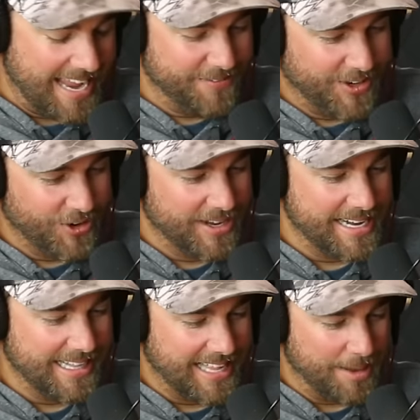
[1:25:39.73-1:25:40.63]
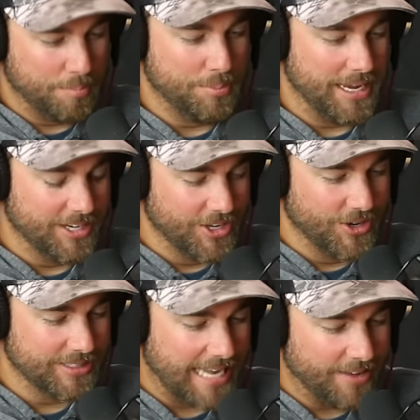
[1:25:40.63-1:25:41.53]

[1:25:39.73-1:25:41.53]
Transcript: I haven't heard any like big news.